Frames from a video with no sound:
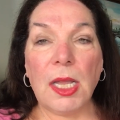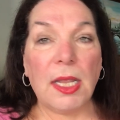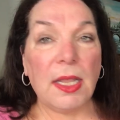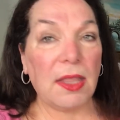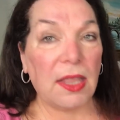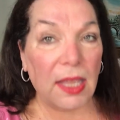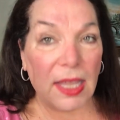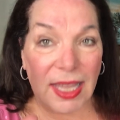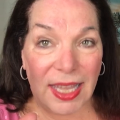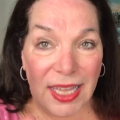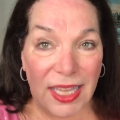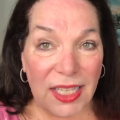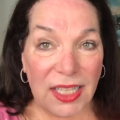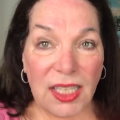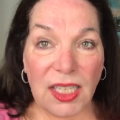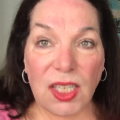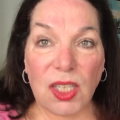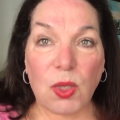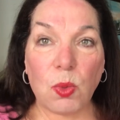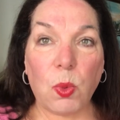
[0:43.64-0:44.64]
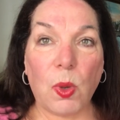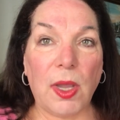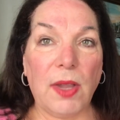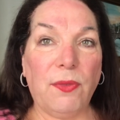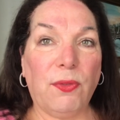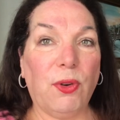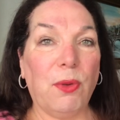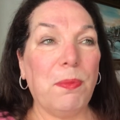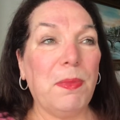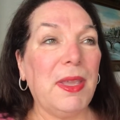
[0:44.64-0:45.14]
The easiest way
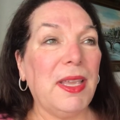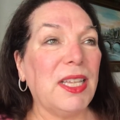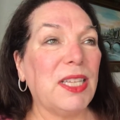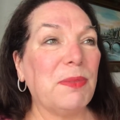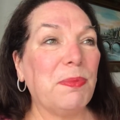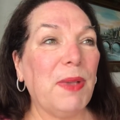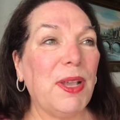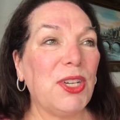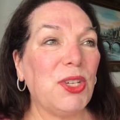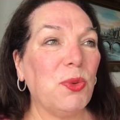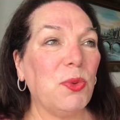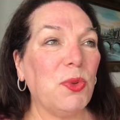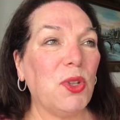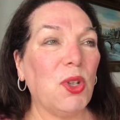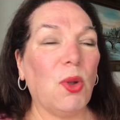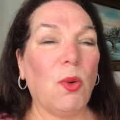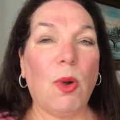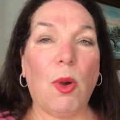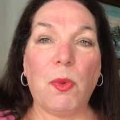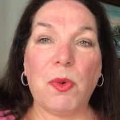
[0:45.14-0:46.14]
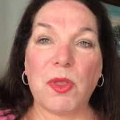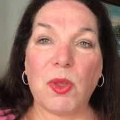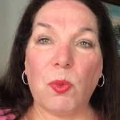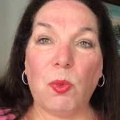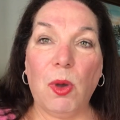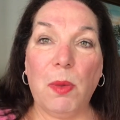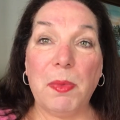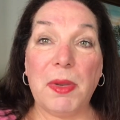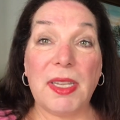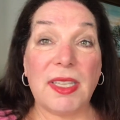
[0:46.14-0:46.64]
for me, especially when you go out with a
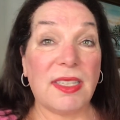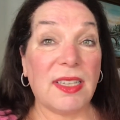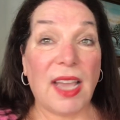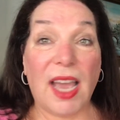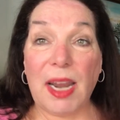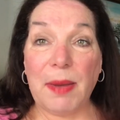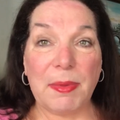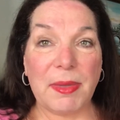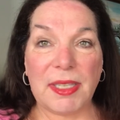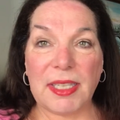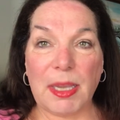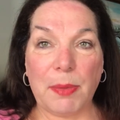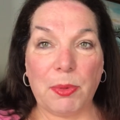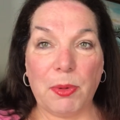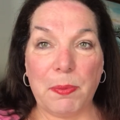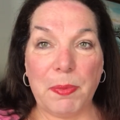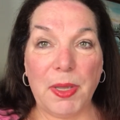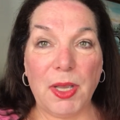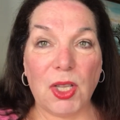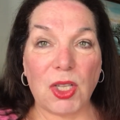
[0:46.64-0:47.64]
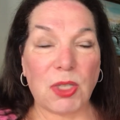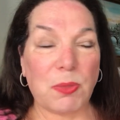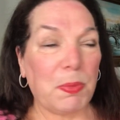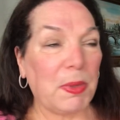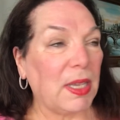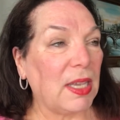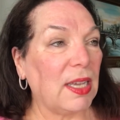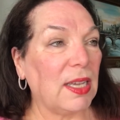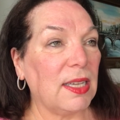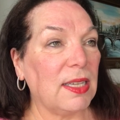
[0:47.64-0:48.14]
woman, has got to be separate bills,
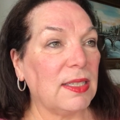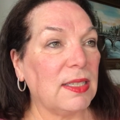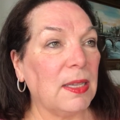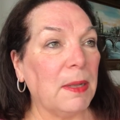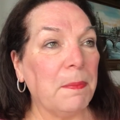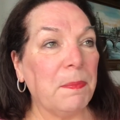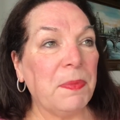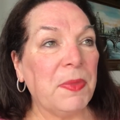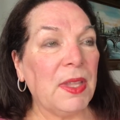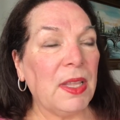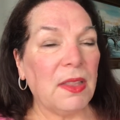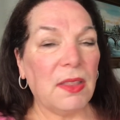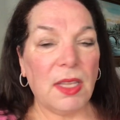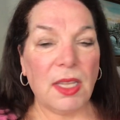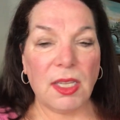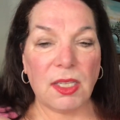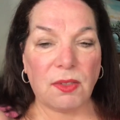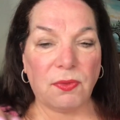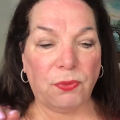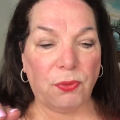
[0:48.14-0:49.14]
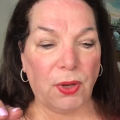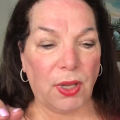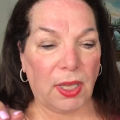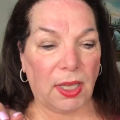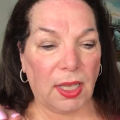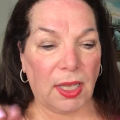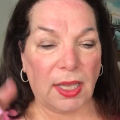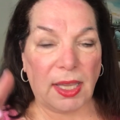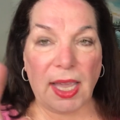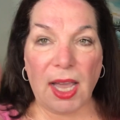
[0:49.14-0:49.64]
because this
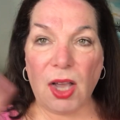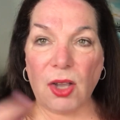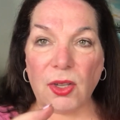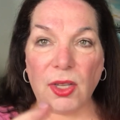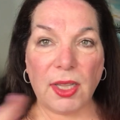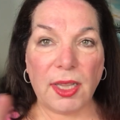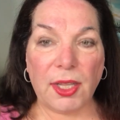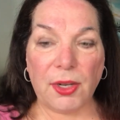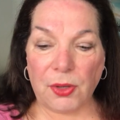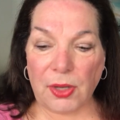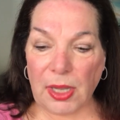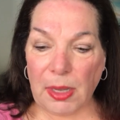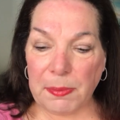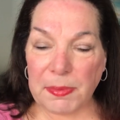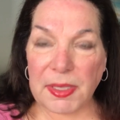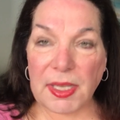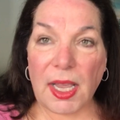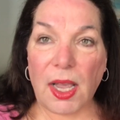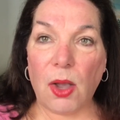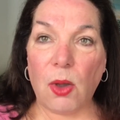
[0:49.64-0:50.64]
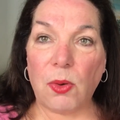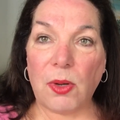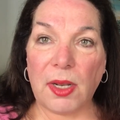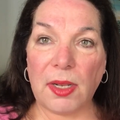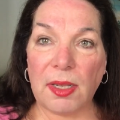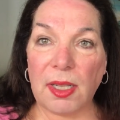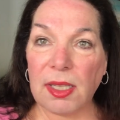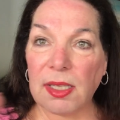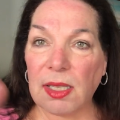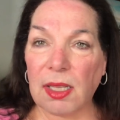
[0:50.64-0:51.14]
freaking calculator comes out
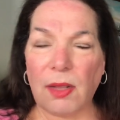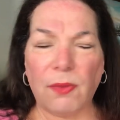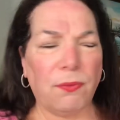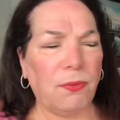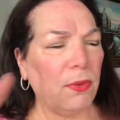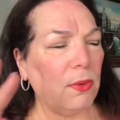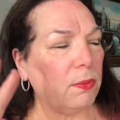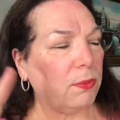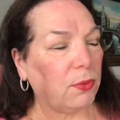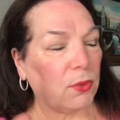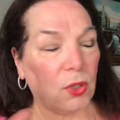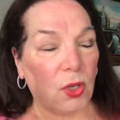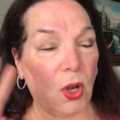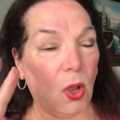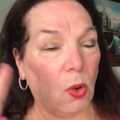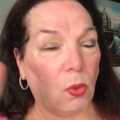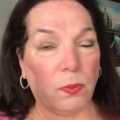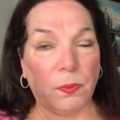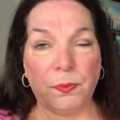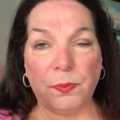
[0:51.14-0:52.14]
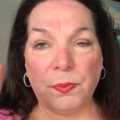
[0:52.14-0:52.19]
and this, no.